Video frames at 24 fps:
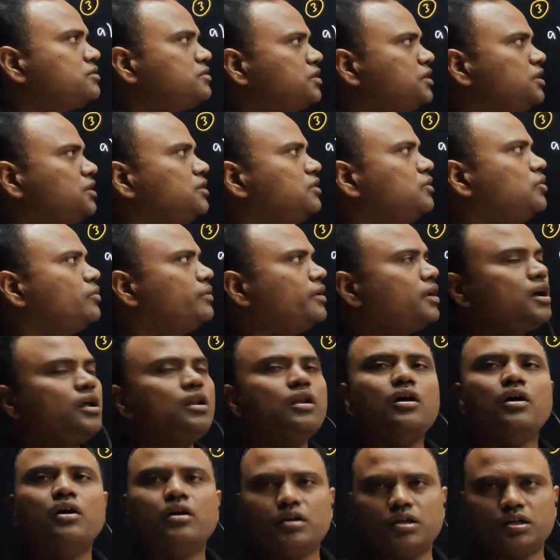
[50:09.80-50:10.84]
See, in
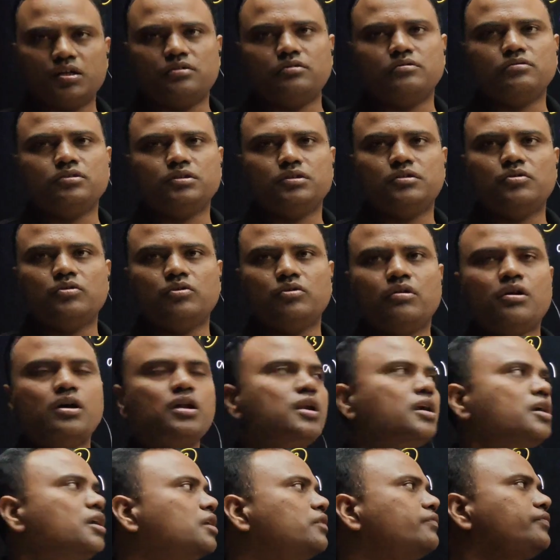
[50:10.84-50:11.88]
overall order,
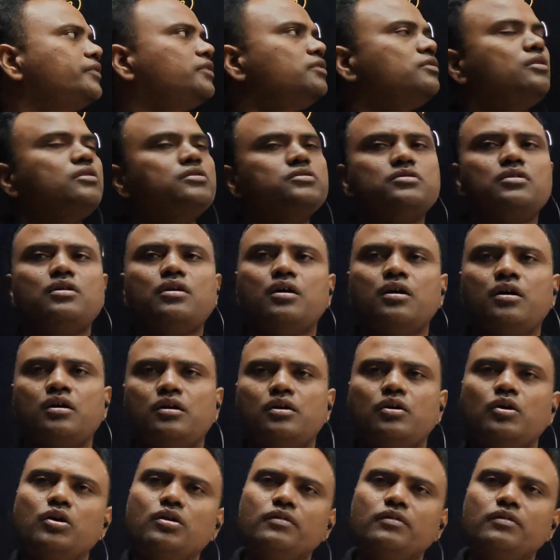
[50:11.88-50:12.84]
phenols are